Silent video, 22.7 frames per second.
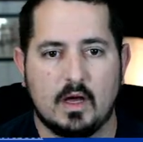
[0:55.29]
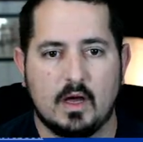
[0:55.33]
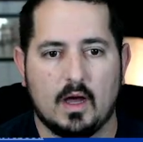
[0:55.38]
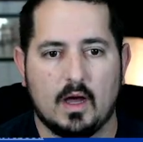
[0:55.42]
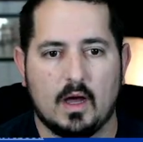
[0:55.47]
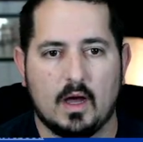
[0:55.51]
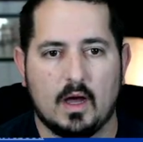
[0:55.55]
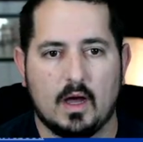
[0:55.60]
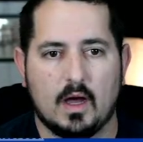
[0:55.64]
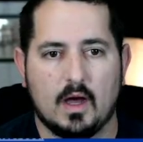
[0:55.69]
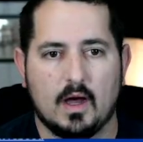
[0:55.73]

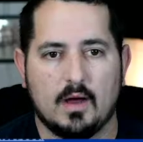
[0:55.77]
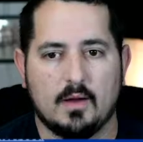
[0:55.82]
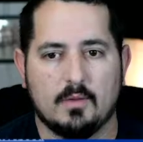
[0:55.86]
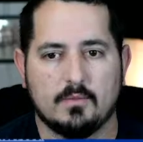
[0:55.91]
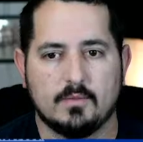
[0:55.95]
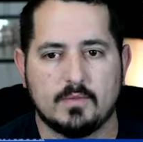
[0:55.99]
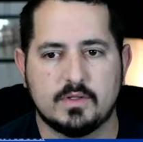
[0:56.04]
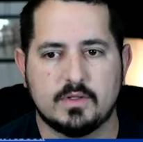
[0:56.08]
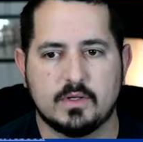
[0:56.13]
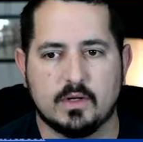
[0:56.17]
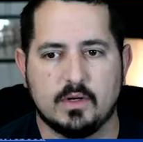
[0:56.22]

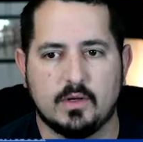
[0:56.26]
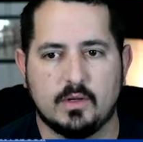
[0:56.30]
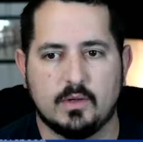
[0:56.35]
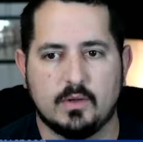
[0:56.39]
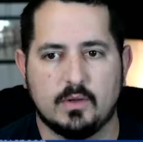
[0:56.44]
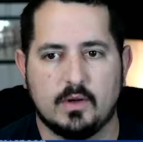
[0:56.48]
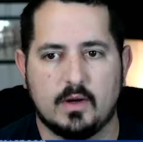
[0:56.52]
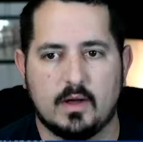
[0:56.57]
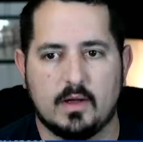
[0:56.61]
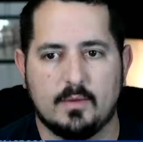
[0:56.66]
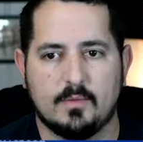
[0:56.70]

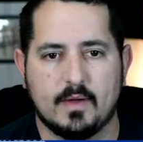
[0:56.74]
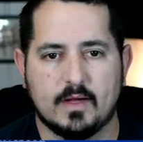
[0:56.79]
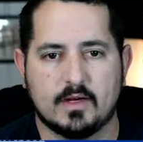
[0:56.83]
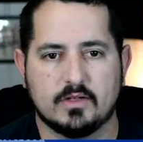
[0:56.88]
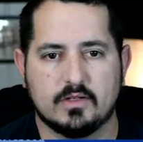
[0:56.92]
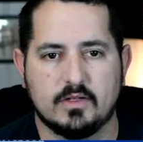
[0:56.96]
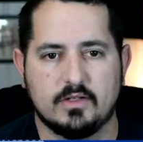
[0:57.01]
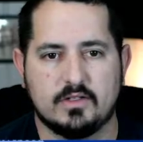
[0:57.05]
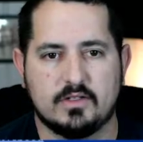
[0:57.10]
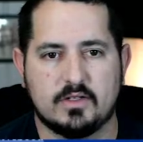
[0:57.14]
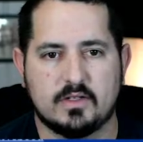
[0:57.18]
So I'm
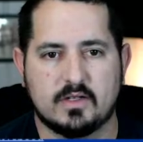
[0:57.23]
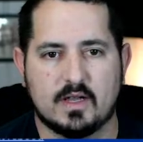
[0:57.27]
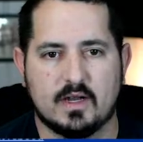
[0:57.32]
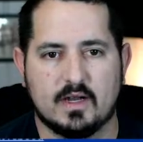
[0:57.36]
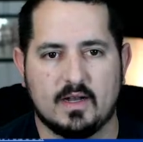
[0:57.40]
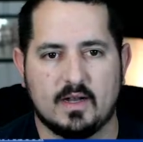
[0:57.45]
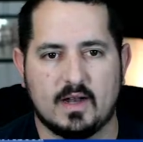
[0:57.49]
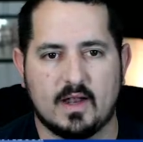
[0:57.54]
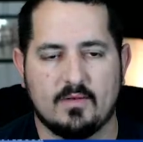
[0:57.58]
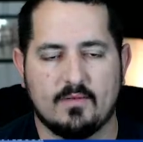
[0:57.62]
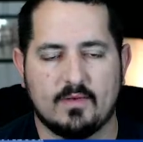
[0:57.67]
actually just kind
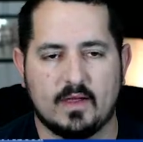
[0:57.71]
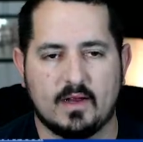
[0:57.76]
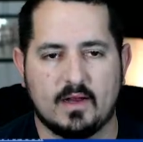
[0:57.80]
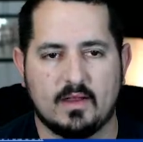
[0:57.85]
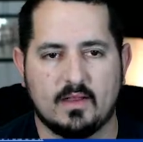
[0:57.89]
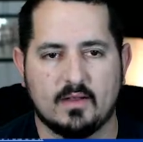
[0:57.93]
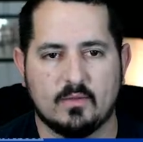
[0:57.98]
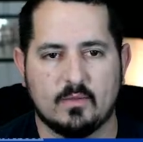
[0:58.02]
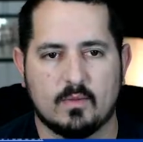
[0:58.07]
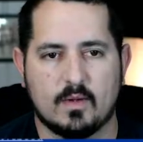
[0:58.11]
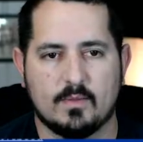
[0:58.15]
of navigating
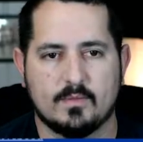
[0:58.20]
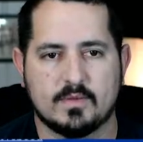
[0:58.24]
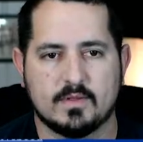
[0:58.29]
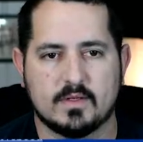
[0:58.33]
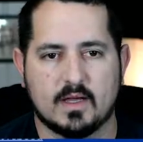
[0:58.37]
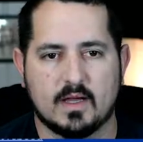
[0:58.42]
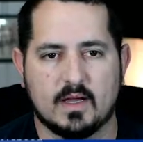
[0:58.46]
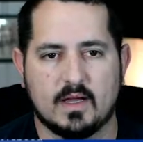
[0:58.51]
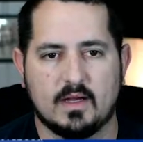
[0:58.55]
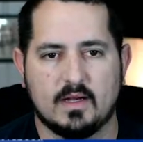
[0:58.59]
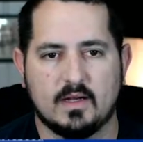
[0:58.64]
their
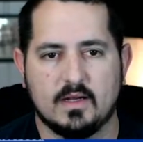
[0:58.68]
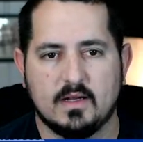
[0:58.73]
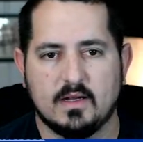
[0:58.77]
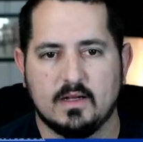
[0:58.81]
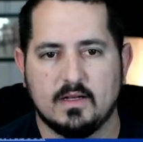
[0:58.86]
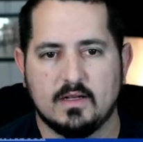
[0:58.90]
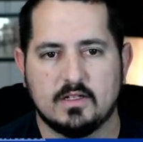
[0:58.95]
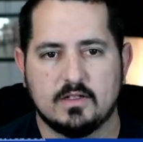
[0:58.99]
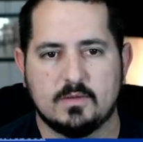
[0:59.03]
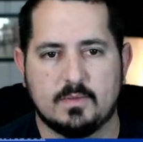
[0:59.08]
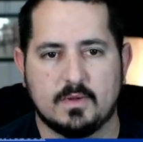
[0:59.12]
website
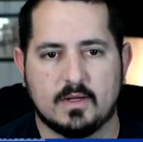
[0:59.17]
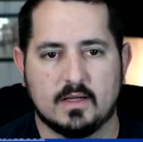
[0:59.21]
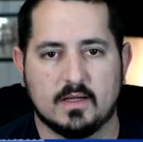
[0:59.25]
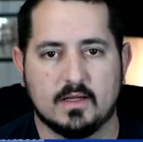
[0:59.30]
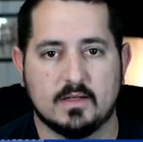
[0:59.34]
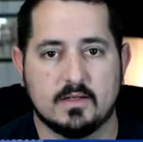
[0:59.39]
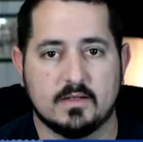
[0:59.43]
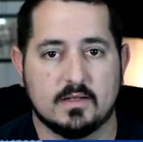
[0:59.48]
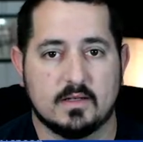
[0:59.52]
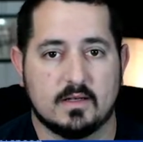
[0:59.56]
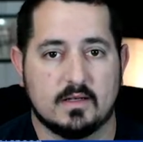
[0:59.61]
just
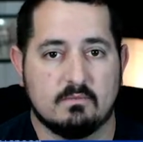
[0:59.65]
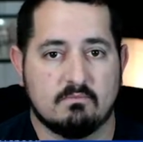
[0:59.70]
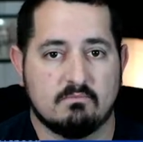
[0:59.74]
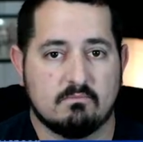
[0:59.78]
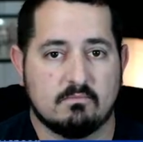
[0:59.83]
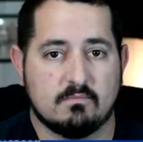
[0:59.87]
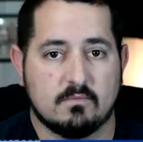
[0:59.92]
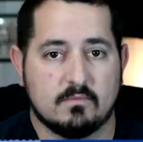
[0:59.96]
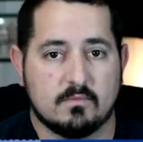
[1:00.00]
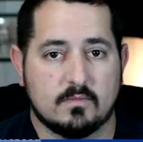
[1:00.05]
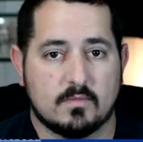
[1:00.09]
because
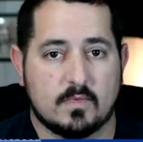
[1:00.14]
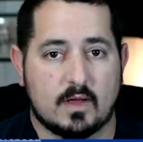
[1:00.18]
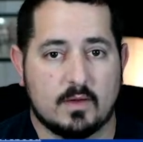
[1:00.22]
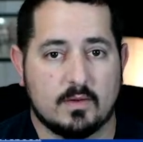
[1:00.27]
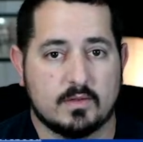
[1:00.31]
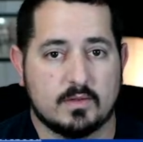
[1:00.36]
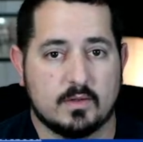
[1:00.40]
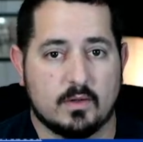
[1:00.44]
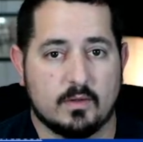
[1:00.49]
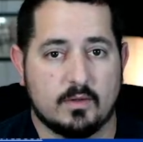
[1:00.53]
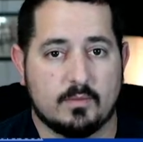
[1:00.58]
I
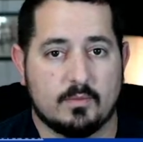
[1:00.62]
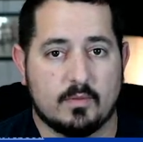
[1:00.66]
was told the